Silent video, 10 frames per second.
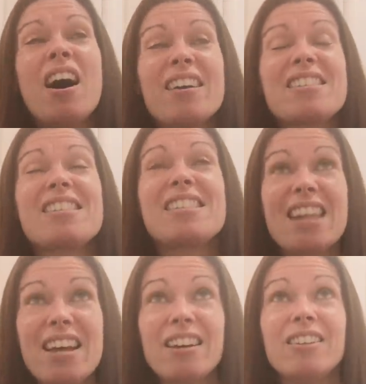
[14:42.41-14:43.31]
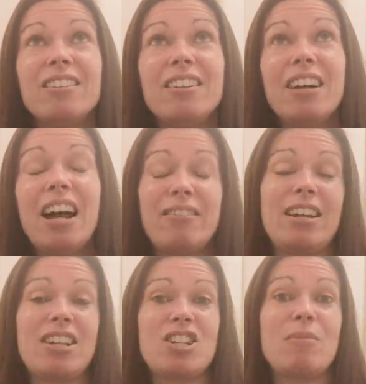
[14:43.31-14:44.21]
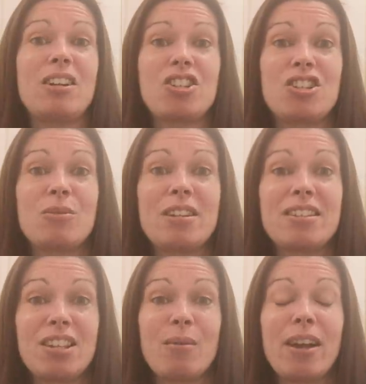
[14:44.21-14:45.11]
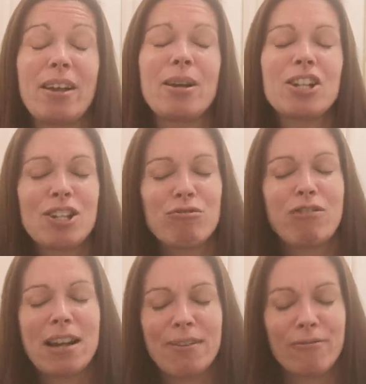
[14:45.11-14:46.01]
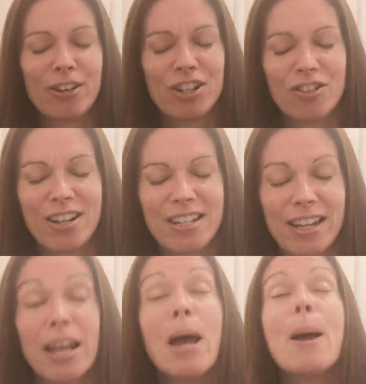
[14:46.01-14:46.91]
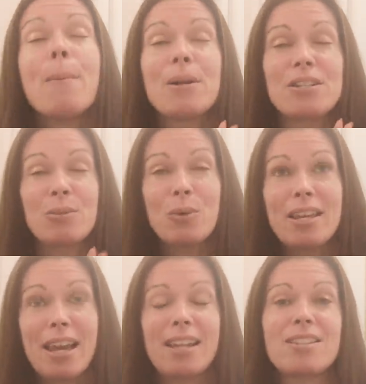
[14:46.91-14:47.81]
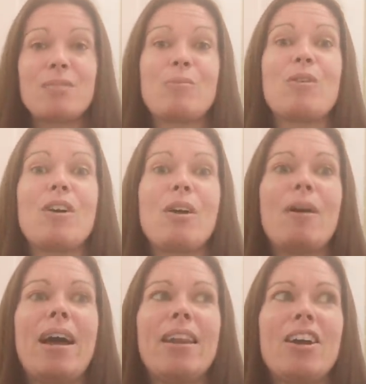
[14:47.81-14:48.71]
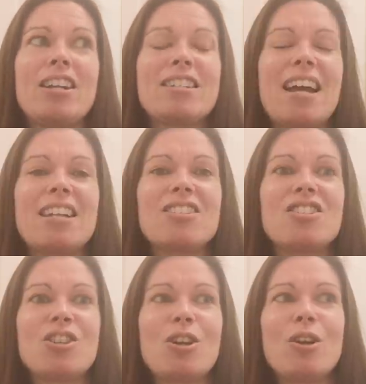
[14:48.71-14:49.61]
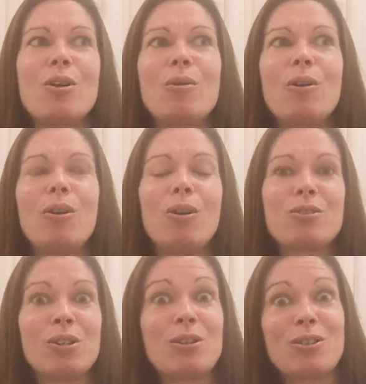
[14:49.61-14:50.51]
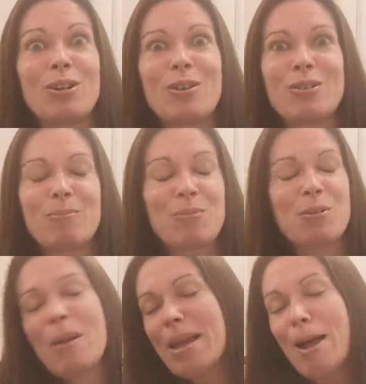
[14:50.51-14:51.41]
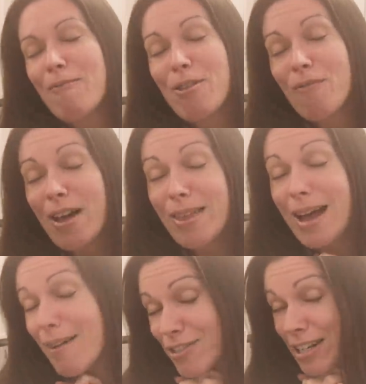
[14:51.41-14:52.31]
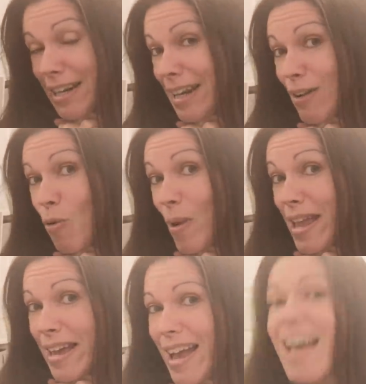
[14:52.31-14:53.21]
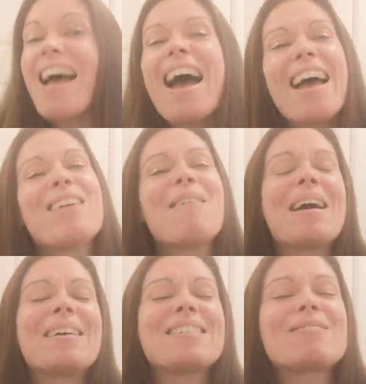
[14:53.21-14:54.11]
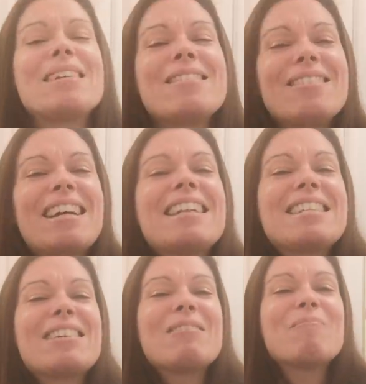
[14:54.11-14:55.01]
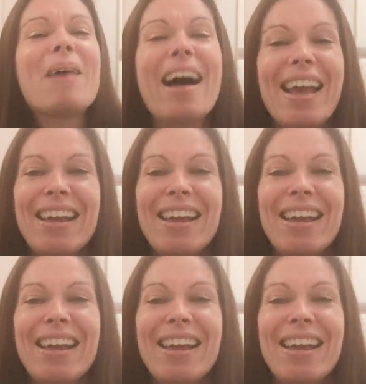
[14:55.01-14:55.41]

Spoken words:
I still haven't actually managed to do any sewing, which is really frustrating, but it's the weekend tomorrow and I intend to do lots and lots and lots to make up for the fact that I haven't done any all week. Anyway, I'll speak to you all again soon. Bye!